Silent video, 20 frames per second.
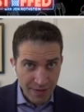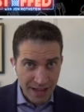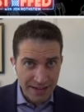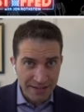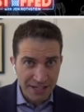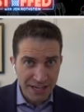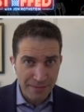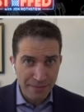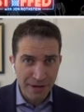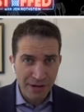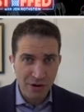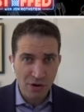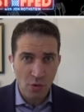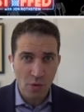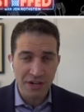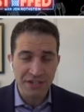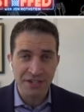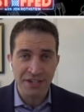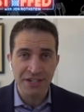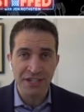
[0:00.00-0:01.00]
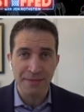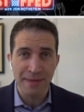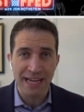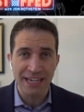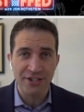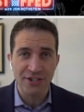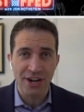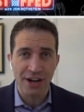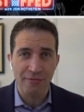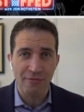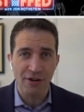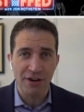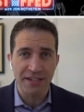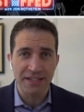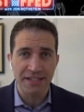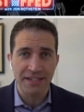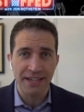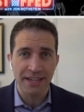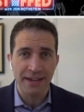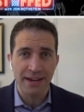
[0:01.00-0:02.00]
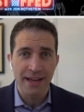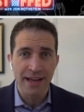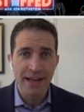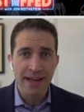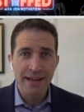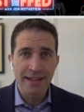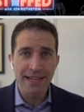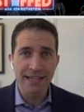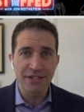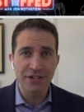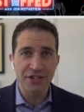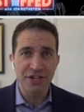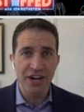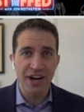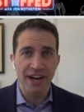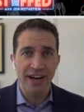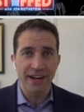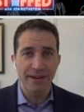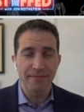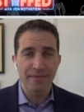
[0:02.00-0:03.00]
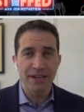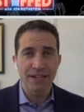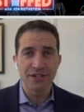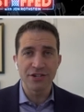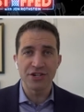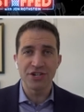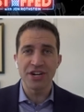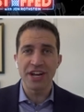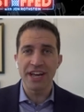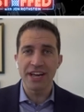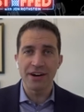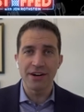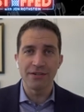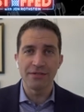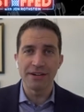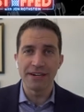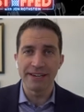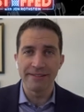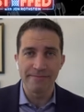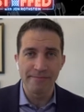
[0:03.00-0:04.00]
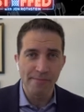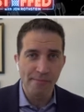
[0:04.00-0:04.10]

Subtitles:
Send me your questions. I'm at Jon Rothstein. That's John, Jon.